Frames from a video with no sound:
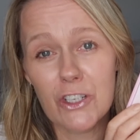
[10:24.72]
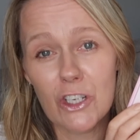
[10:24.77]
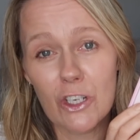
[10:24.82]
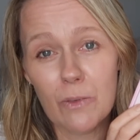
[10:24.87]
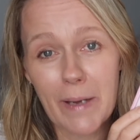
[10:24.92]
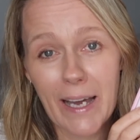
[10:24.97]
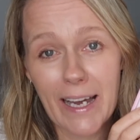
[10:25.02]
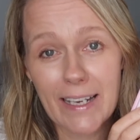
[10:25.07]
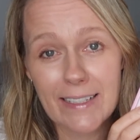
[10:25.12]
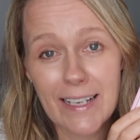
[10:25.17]
too
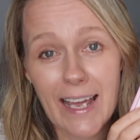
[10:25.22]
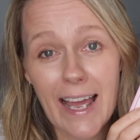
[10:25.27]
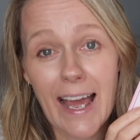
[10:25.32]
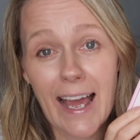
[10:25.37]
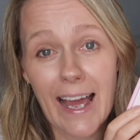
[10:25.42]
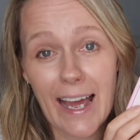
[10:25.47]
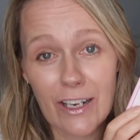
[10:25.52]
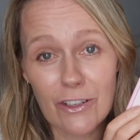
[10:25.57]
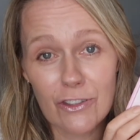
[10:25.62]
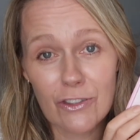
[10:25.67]
bad.
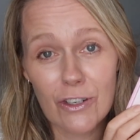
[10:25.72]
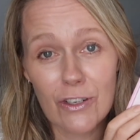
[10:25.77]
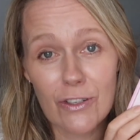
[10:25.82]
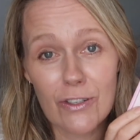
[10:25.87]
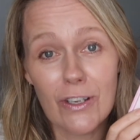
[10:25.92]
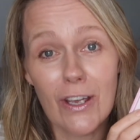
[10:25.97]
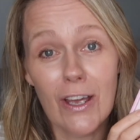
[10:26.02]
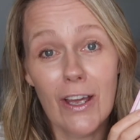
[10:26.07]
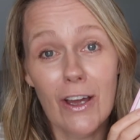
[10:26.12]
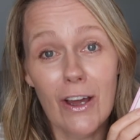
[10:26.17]

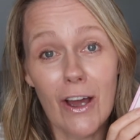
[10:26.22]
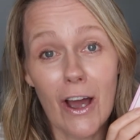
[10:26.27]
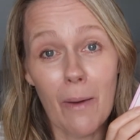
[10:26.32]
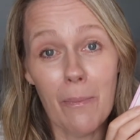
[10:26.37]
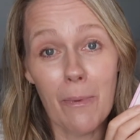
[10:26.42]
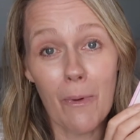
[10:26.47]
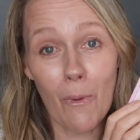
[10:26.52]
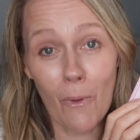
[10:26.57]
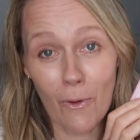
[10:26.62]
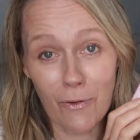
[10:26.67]
Andrew's
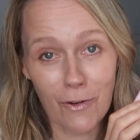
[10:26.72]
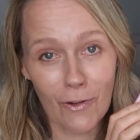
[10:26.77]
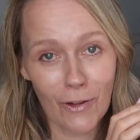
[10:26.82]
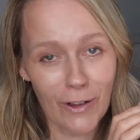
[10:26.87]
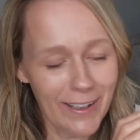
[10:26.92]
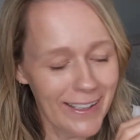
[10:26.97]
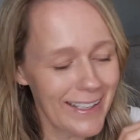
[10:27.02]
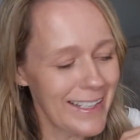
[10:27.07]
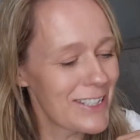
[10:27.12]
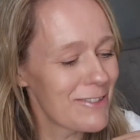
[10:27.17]
are awful.
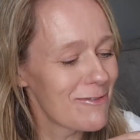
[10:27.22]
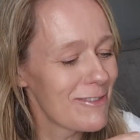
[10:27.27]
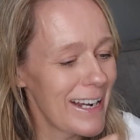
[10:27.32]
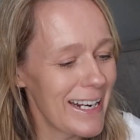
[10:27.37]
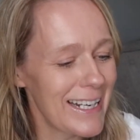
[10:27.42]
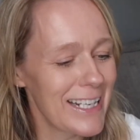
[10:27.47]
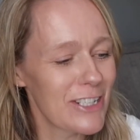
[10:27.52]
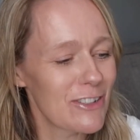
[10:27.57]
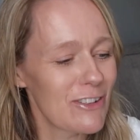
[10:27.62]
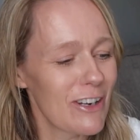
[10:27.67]
He
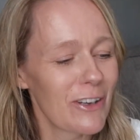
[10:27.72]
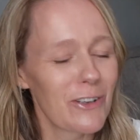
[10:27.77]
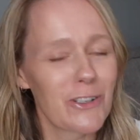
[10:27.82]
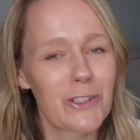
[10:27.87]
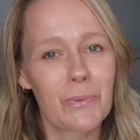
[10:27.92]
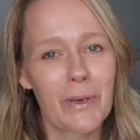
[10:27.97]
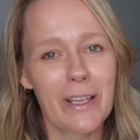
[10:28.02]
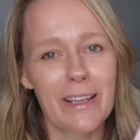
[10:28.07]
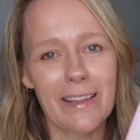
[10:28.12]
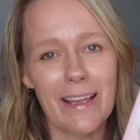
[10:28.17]
really
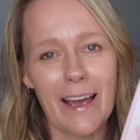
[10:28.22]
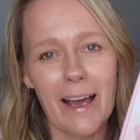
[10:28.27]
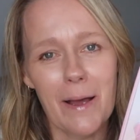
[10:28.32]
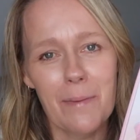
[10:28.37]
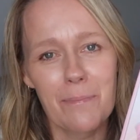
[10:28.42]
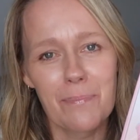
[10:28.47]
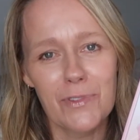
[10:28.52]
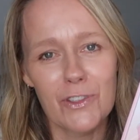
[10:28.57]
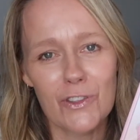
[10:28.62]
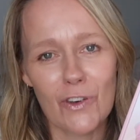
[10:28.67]
struggles with
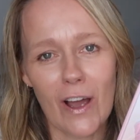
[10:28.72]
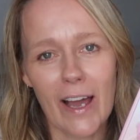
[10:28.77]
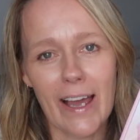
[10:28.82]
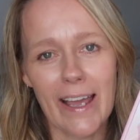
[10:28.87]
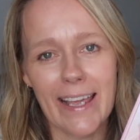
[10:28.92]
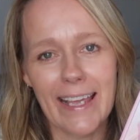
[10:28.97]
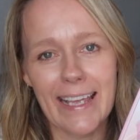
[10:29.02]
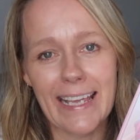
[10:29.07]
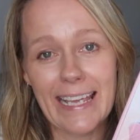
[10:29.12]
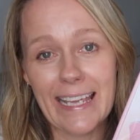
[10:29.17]

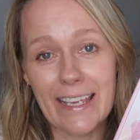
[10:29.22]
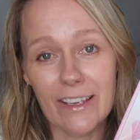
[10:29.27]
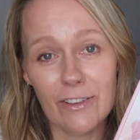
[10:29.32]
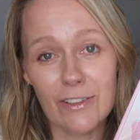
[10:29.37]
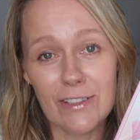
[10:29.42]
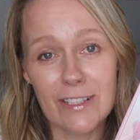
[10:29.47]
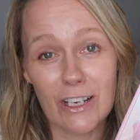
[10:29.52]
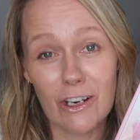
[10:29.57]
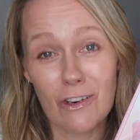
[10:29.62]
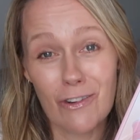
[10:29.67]
dry
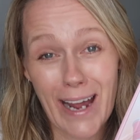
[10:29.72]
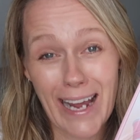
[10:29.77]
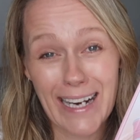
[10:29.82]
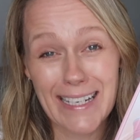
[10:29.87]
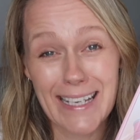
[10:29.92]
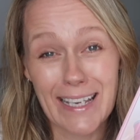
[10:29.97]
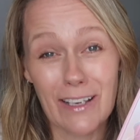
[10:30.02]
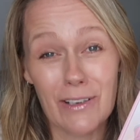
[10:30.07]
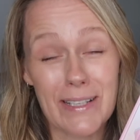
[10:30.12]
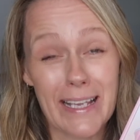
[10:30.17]
heels and cracked
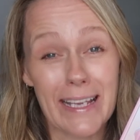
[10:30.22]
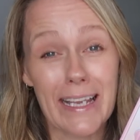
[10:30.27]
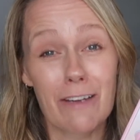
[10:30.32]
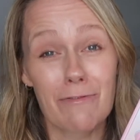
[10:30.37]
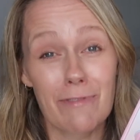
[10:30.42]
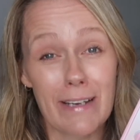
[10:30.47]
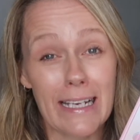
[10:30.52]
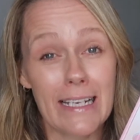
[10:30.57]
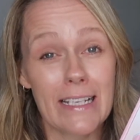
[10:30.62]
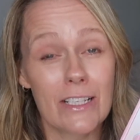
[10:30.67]
heels. They get
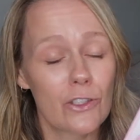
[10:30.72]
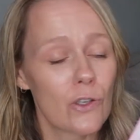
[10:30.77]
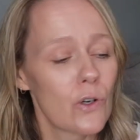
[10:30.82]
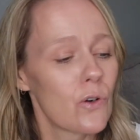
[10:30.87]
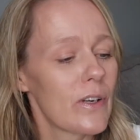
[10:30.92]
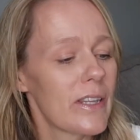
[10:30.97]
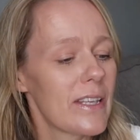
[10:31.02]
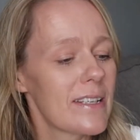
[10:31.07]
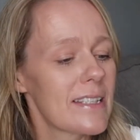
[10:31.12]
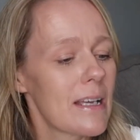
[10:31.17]
really
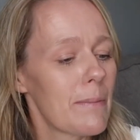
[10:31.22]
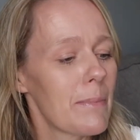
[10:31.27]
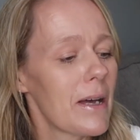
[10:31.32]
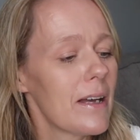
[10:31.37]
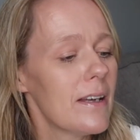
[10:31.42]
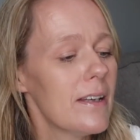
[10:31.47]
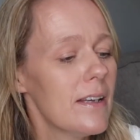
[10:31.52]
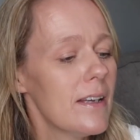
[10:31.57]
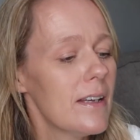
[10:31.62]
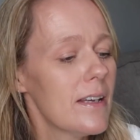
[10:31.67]
sore in the summer.